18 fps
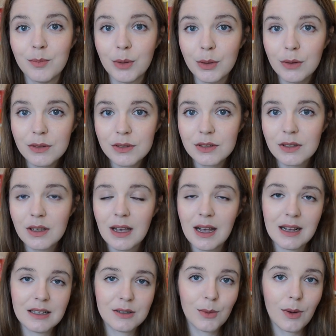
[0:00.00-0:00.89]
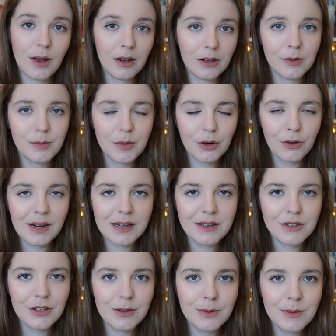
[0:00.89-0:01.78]
books as what
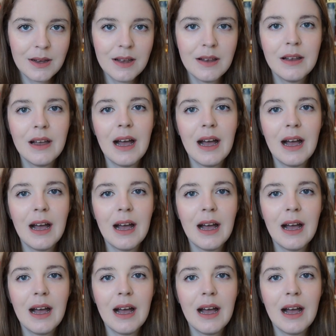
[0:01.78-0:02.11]
Illumicrate do.